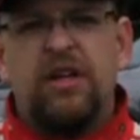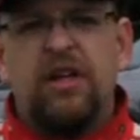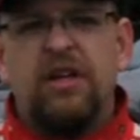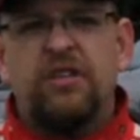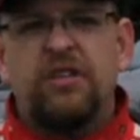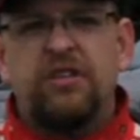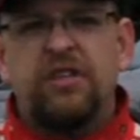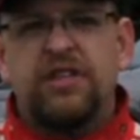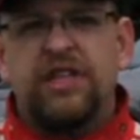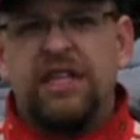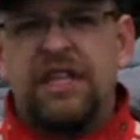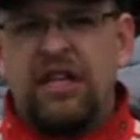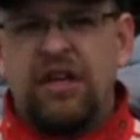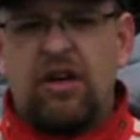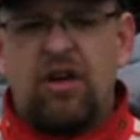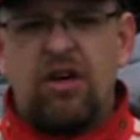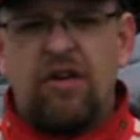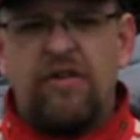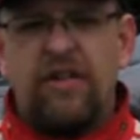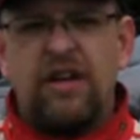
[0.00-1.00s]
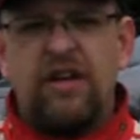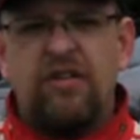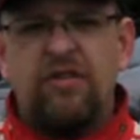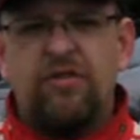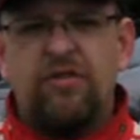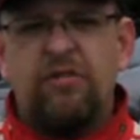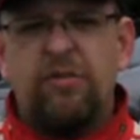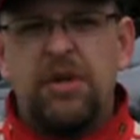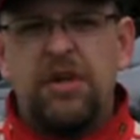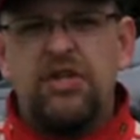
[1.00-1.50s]
It's taking all that
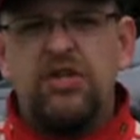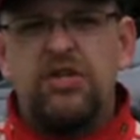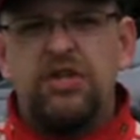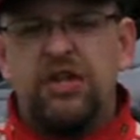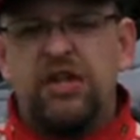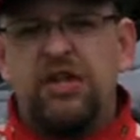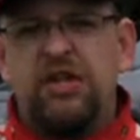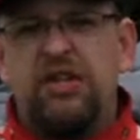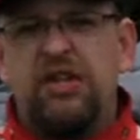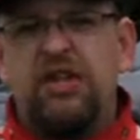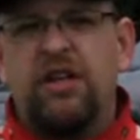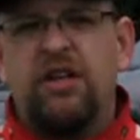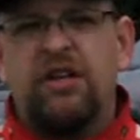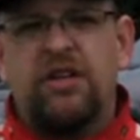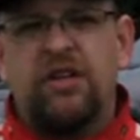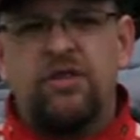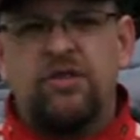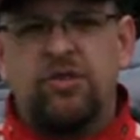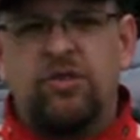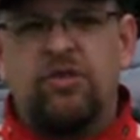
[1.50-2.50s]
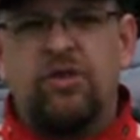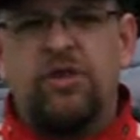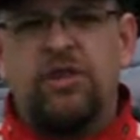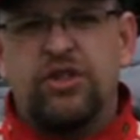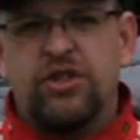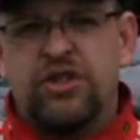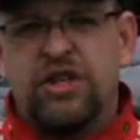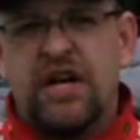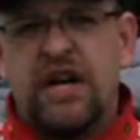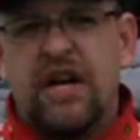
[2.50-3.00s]
information in and controlling the
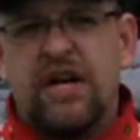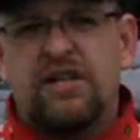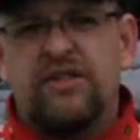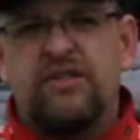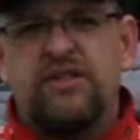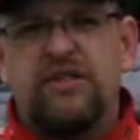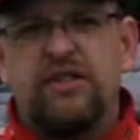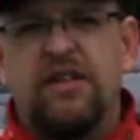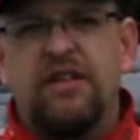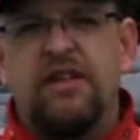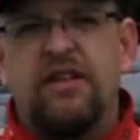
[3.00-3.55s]
shocks.